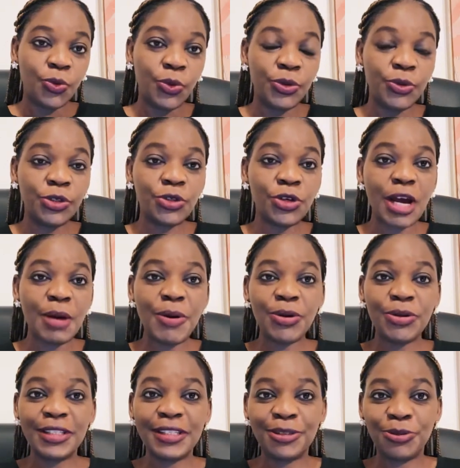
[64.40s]
When we talk
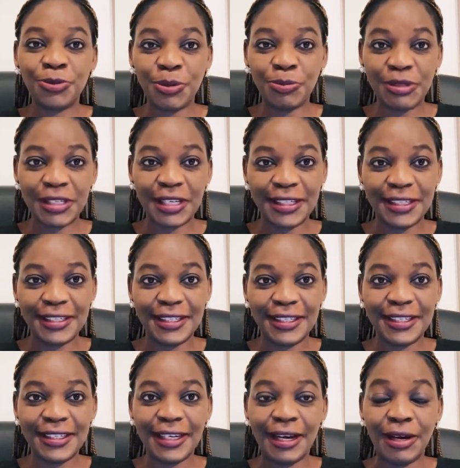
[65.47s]
about this website,
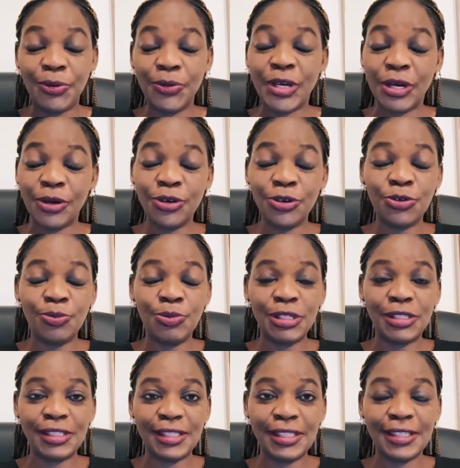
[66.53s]
we are going to be
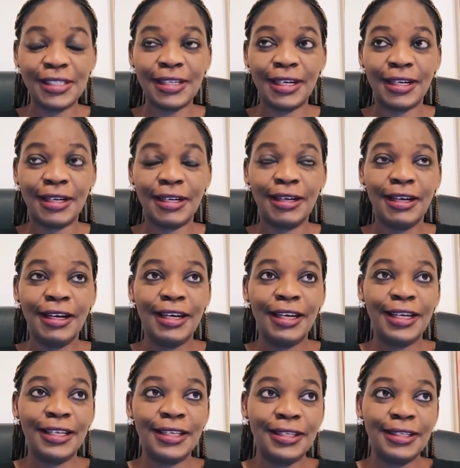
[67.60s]
seeing
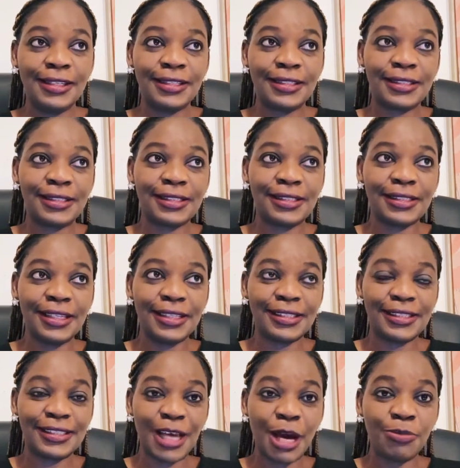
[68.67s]

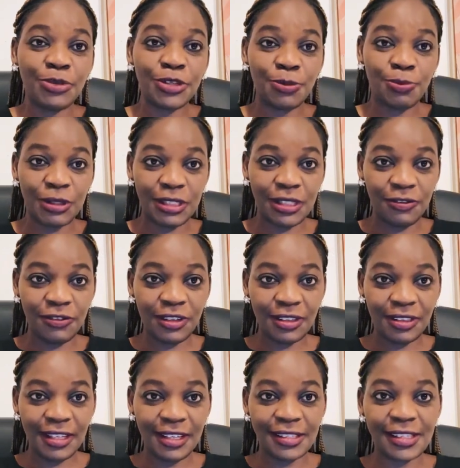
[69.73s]
some specific
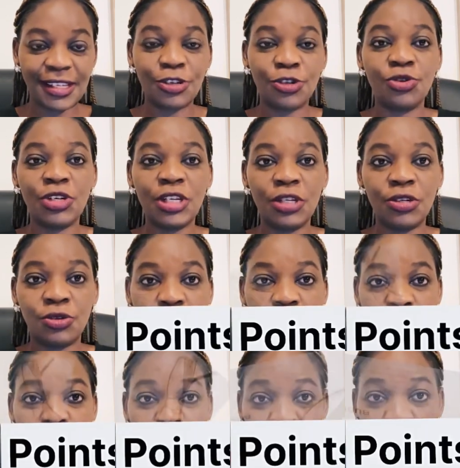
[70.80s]
things that you need to
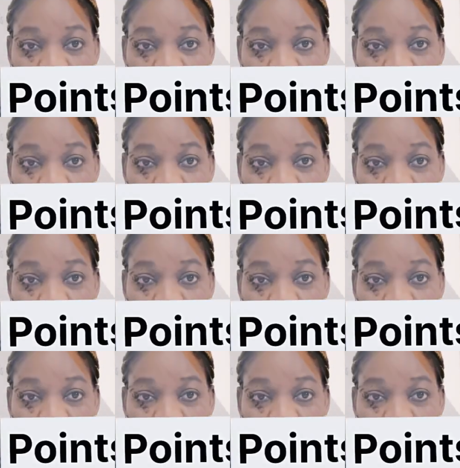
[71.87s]
know for you